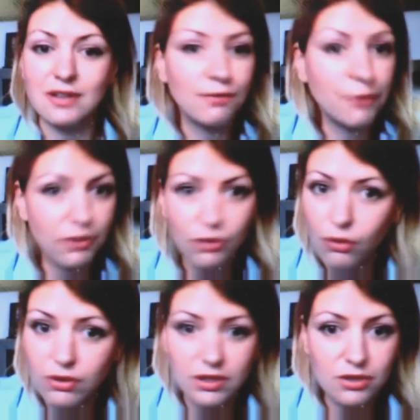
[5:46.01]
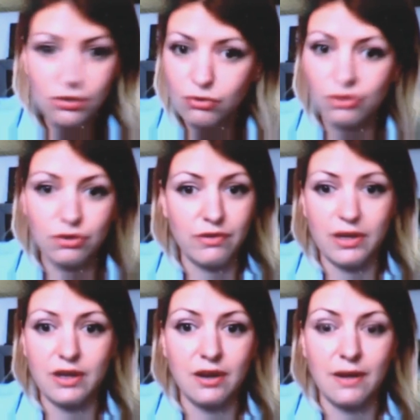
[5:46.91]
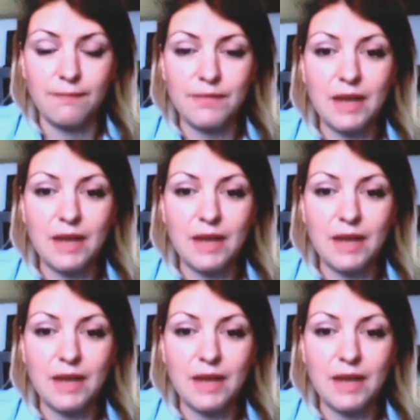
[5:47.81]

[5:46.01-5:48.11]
if at all, in school curricula.